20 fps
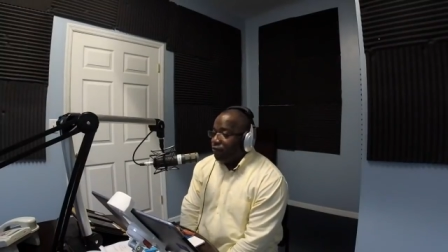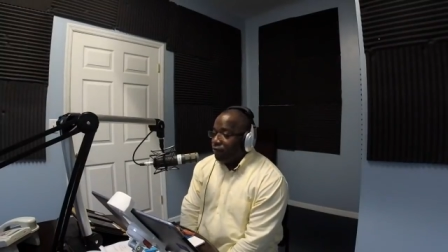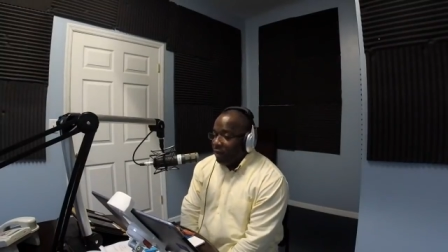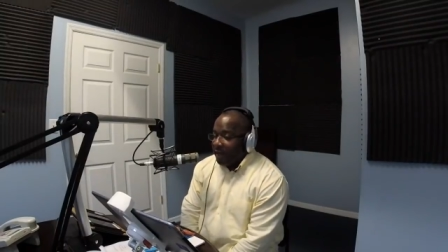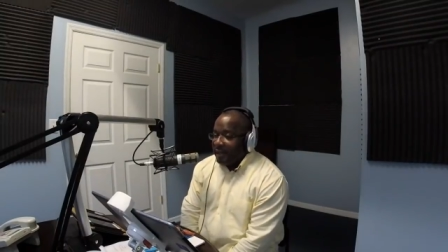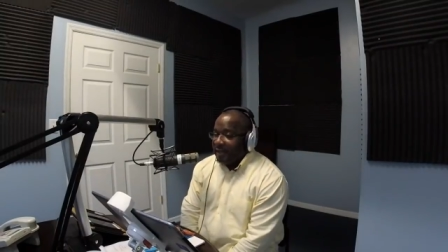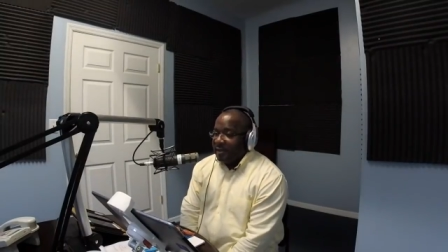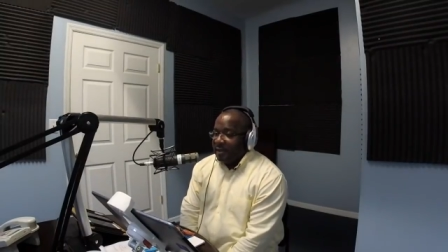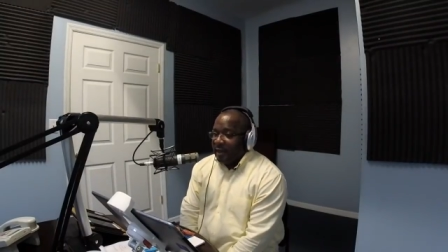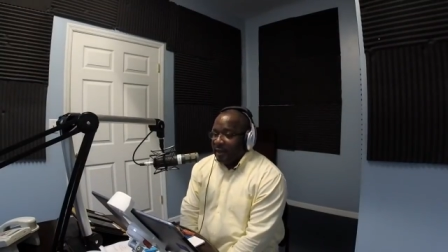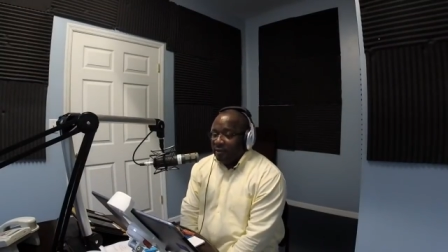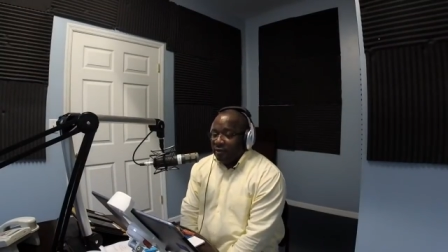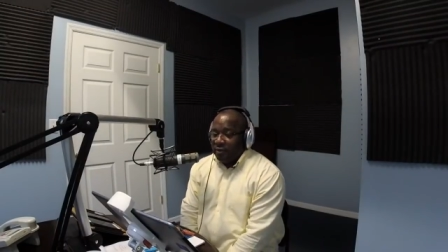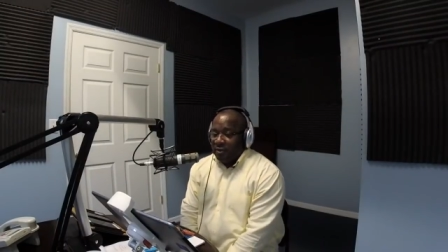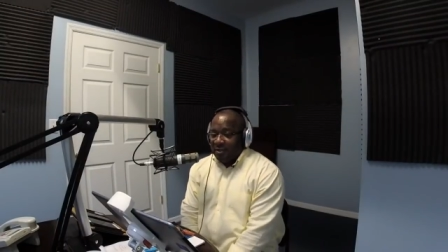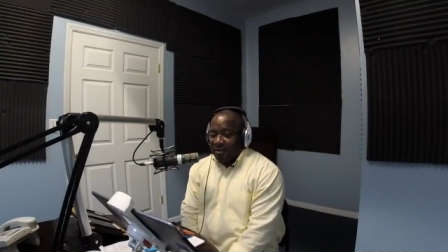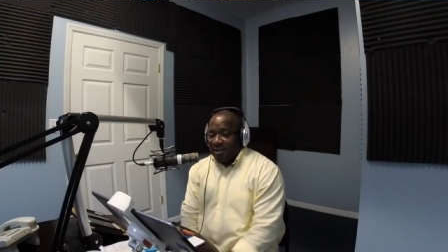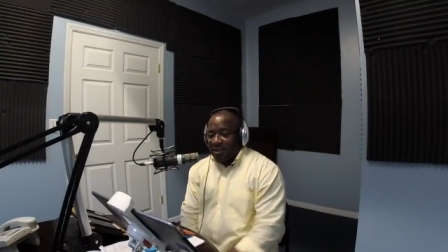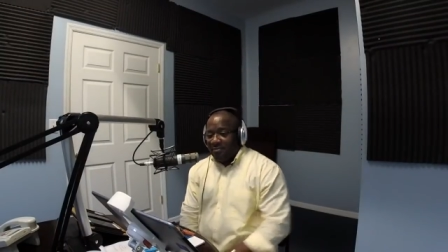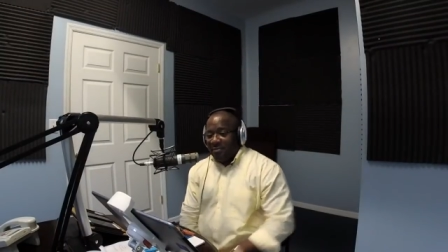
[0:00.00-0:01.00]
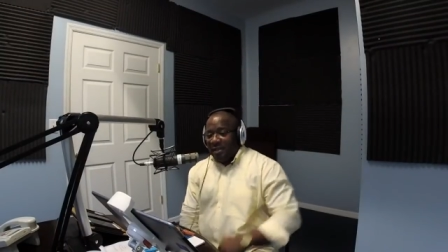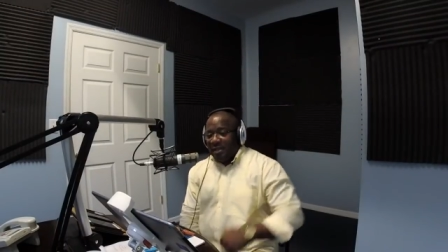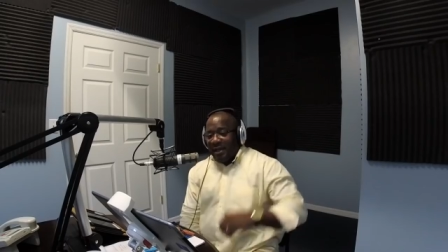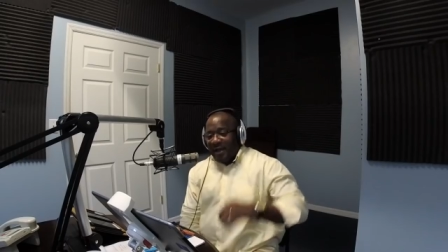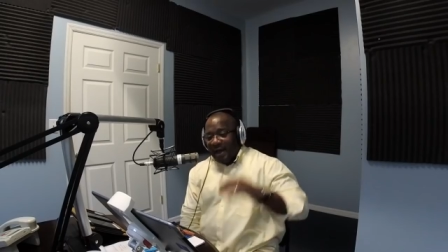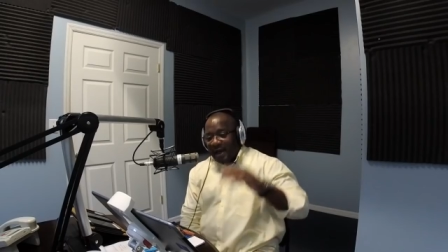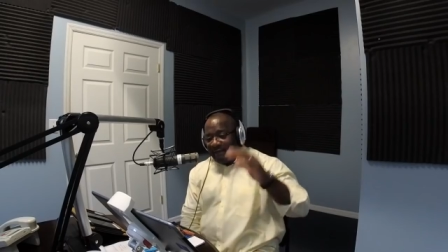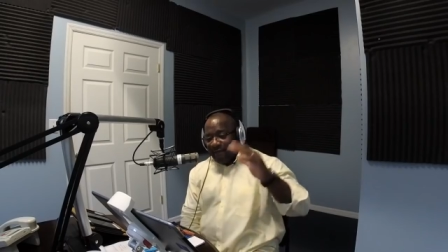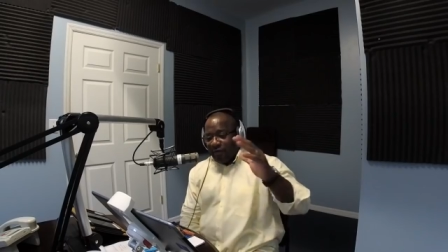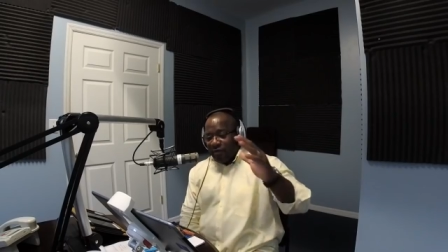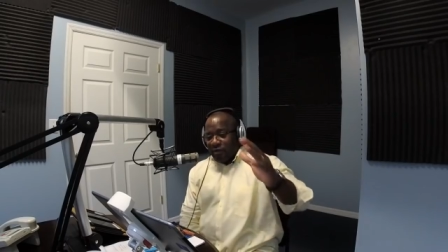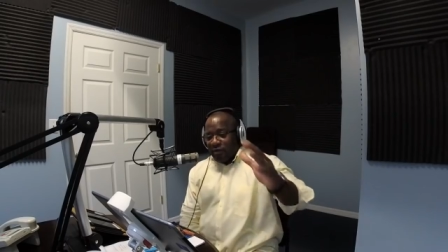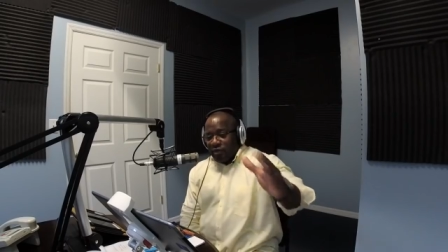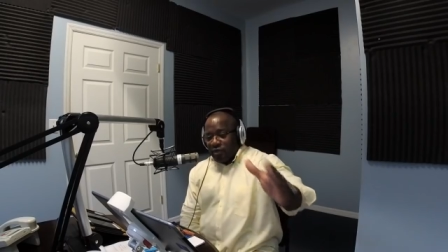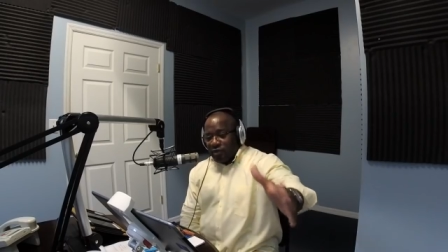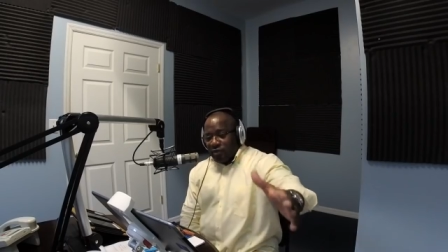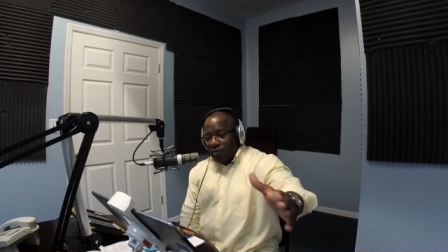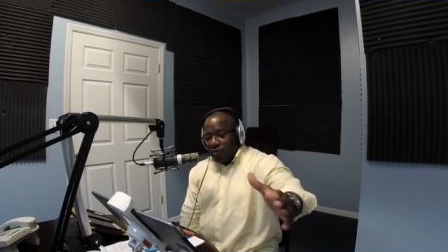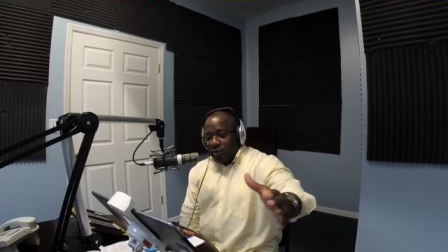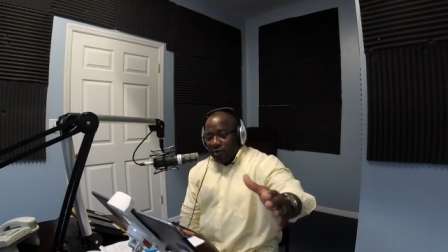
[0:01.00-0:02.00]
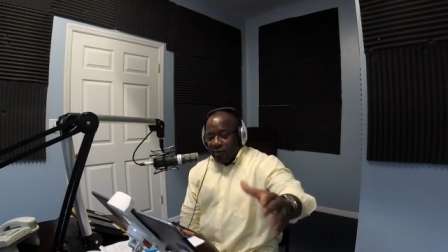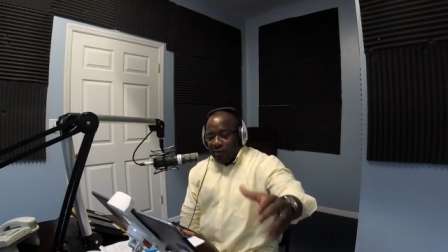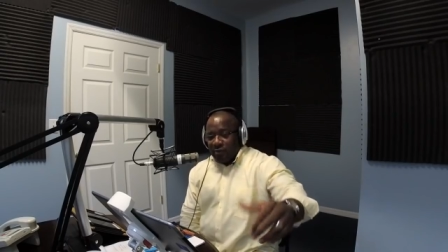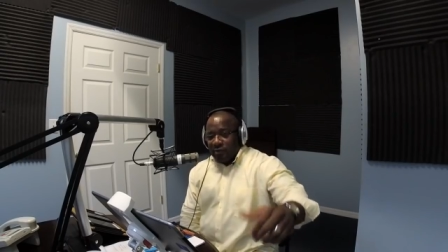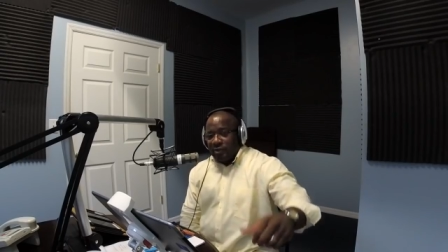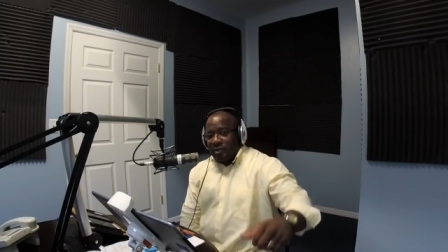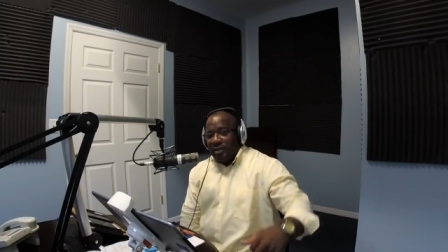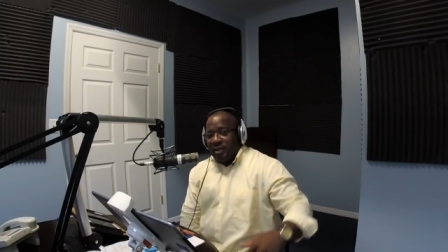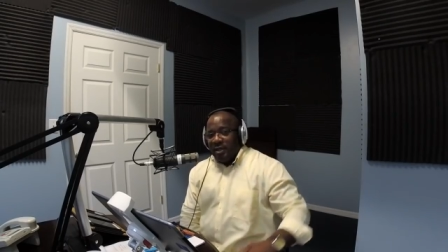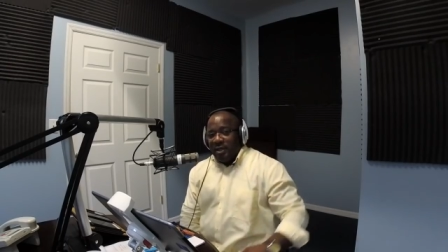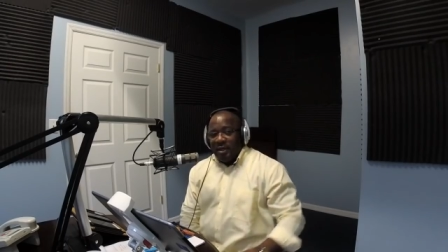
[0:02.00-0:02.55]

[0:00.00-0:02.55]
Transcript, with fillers: Right now, you can see me live in the studios